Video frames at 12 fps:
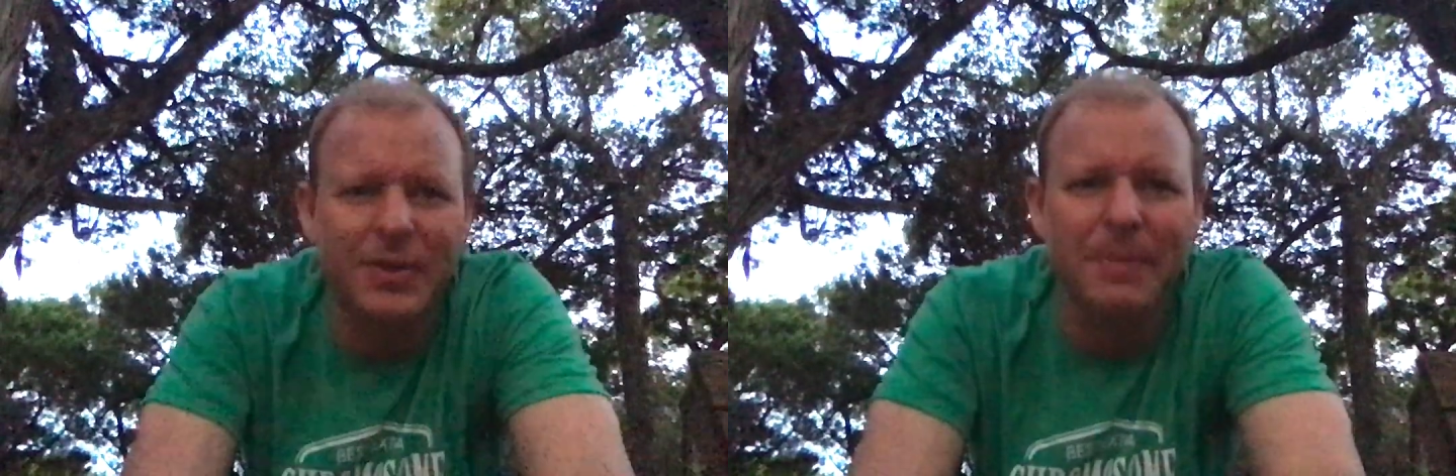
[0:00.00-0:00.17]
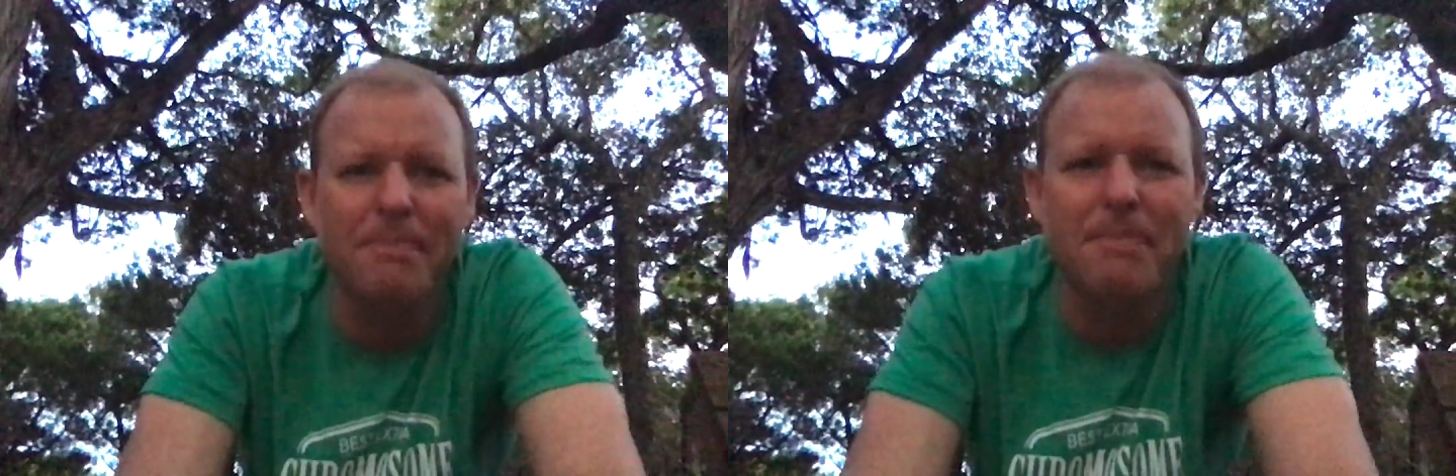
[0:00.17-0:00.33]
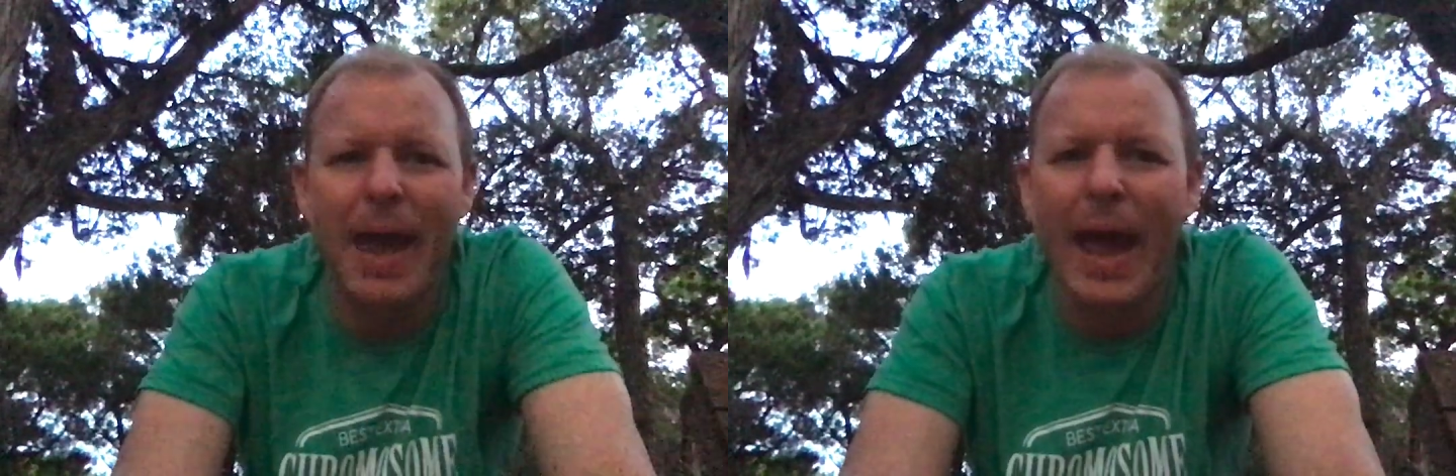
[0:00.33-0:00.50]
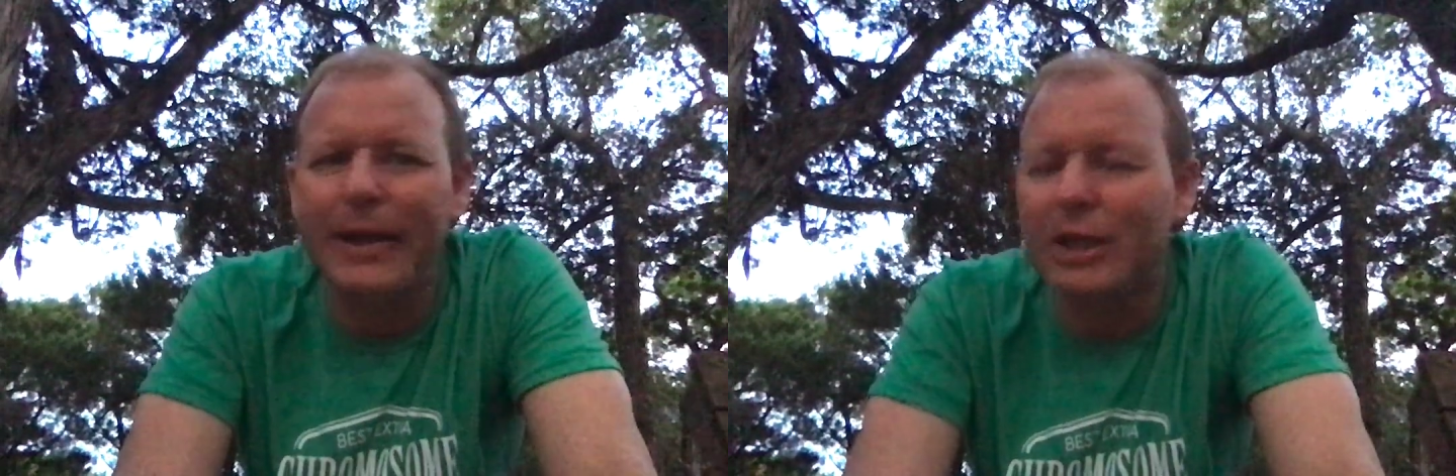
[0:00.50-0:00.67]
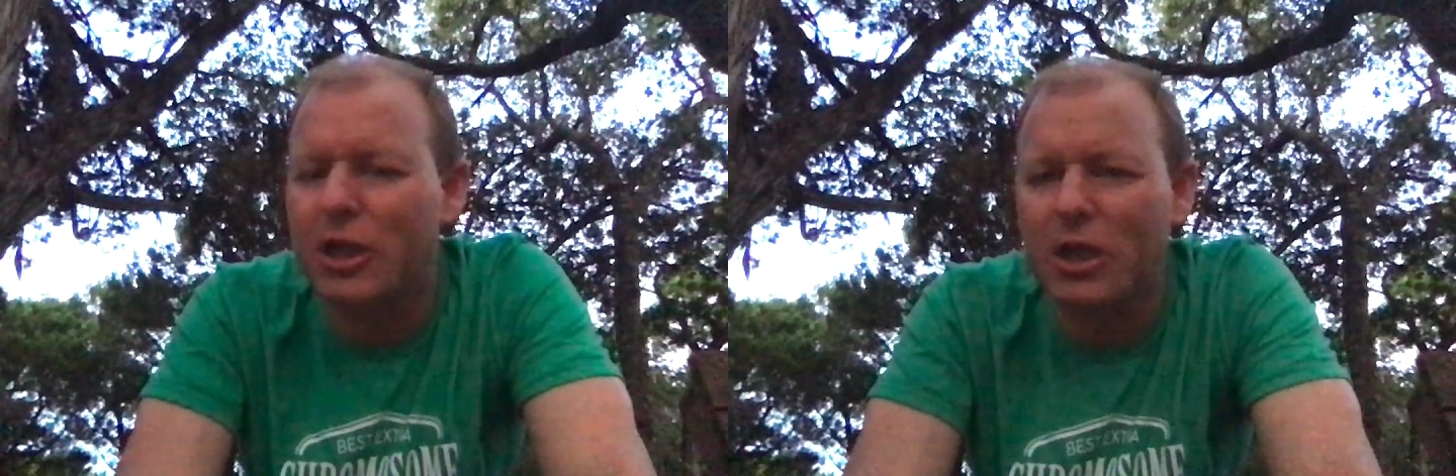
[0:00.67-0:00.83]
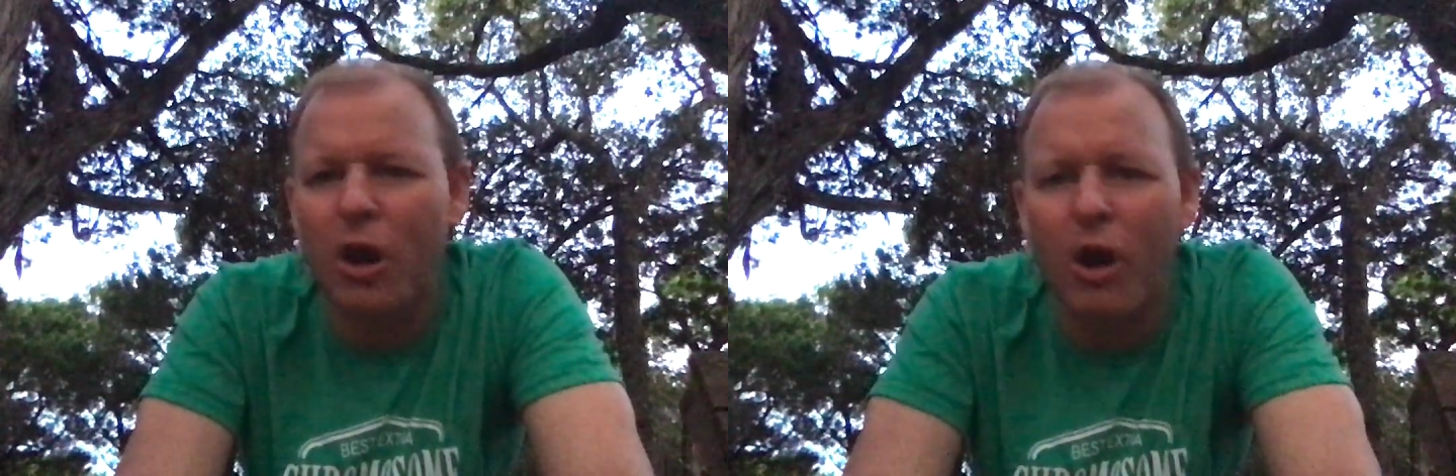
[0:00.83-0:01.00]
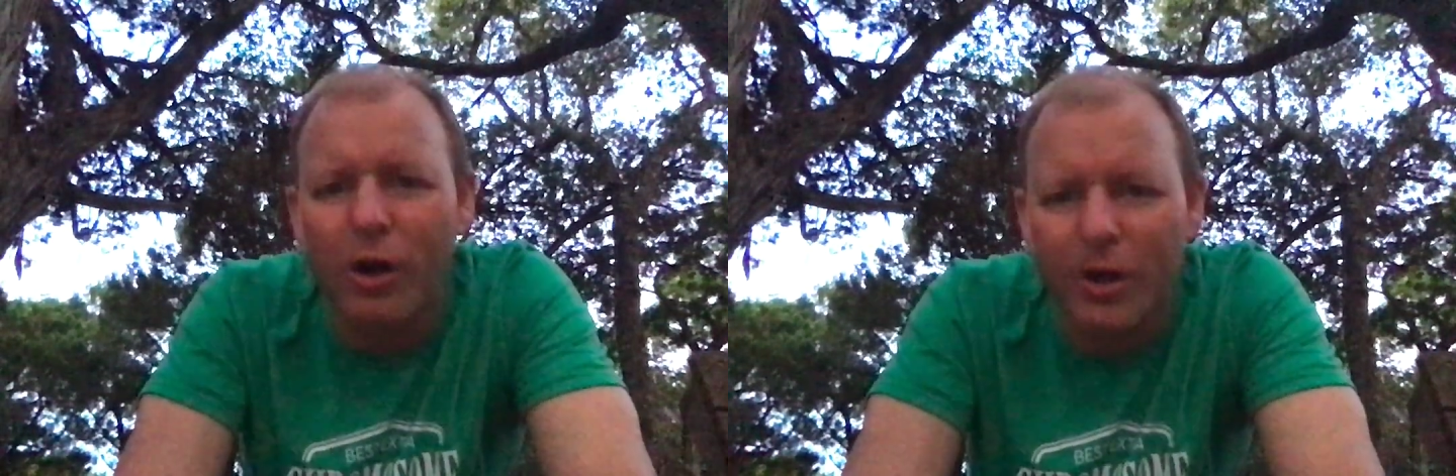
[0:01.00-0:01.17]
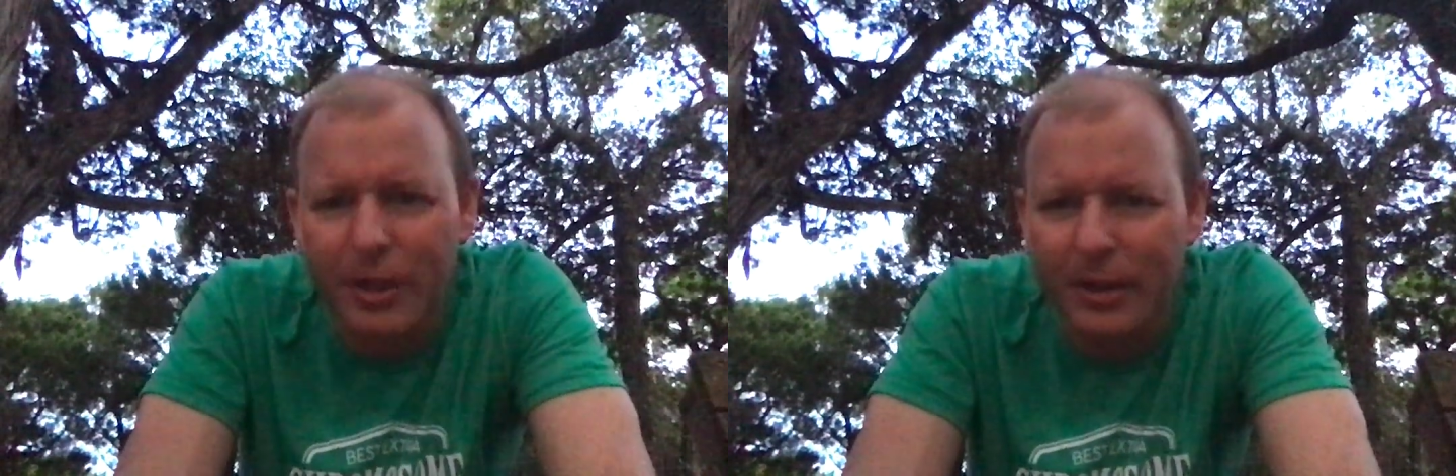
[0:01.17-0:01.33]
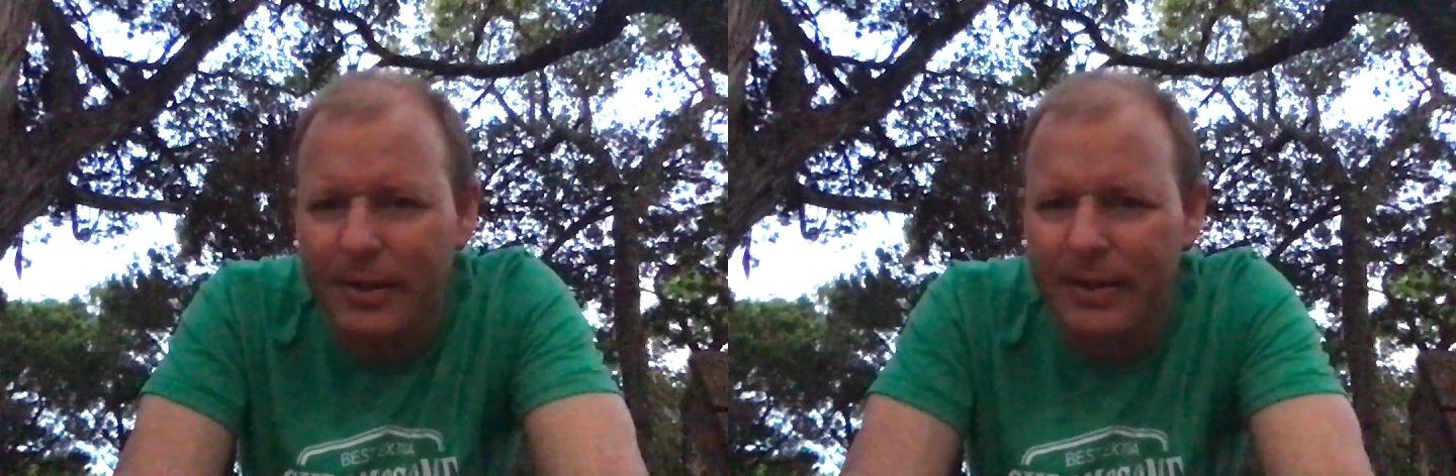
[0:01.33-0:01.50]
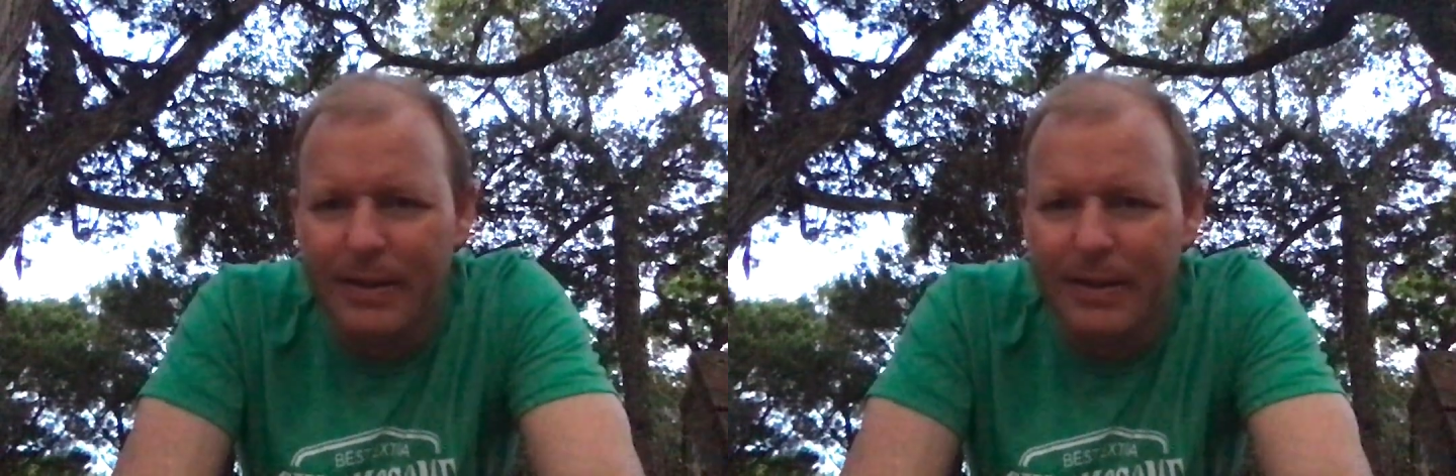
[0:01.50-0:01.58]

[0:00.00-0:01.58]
the Magna Carta